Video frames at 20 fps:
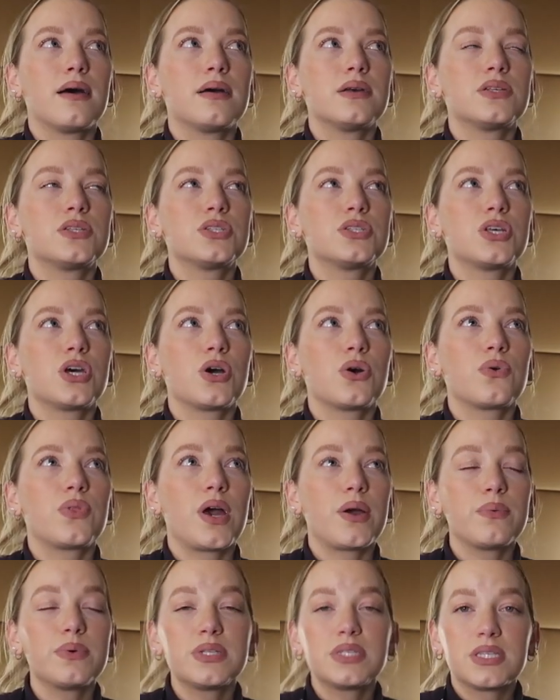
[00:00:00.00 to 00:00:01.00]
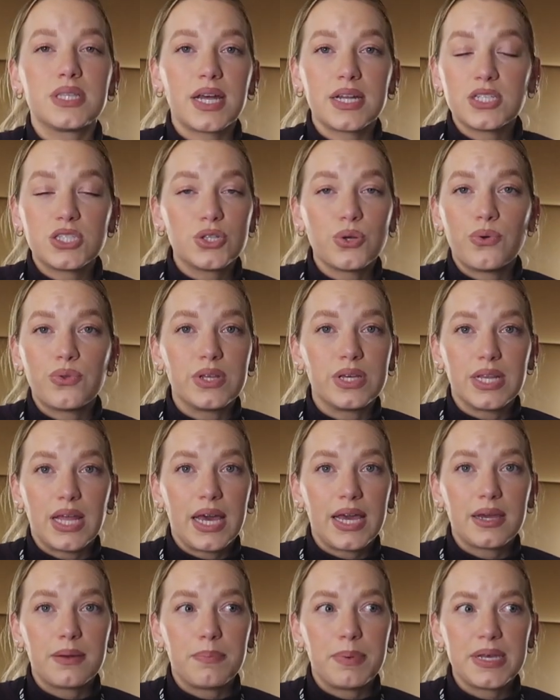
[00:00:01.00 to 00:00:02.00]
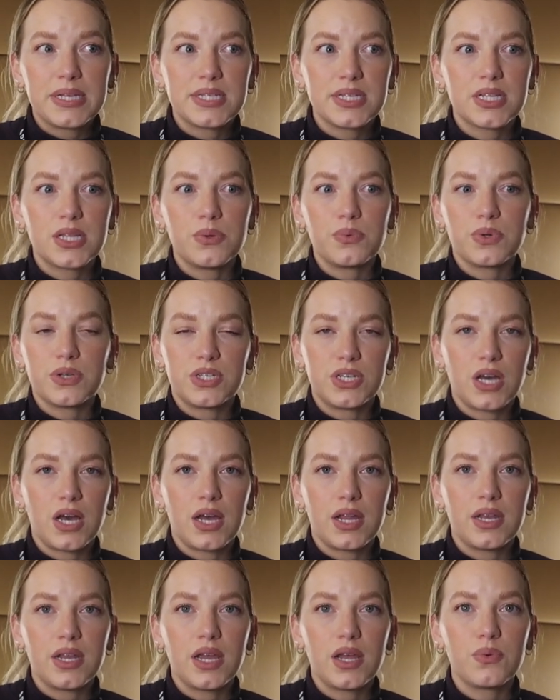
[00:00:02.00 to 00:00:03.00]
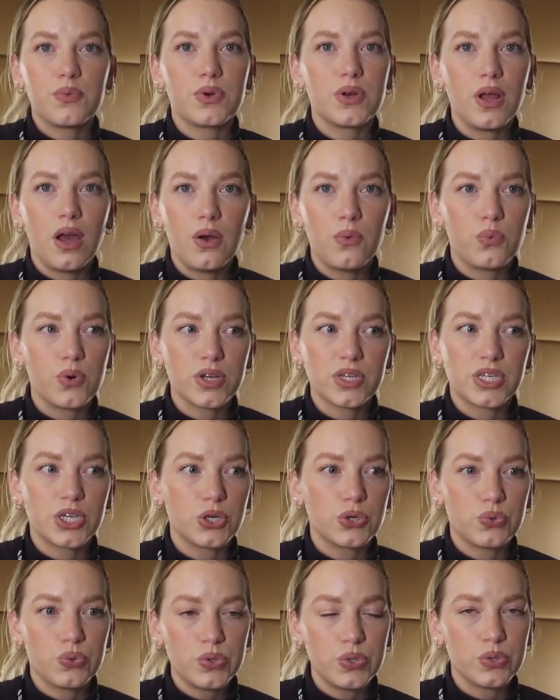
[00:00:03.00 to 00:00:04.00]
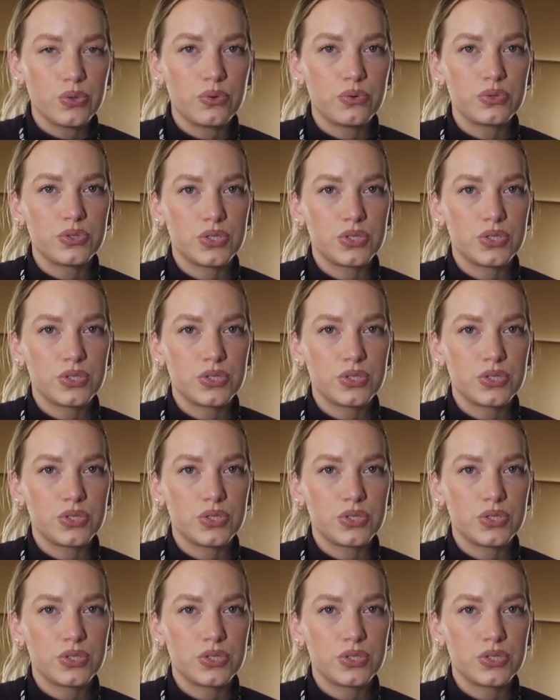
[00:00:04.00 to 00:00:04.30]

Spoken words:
So that's the only leg. Basically, we're done and we're not working crew.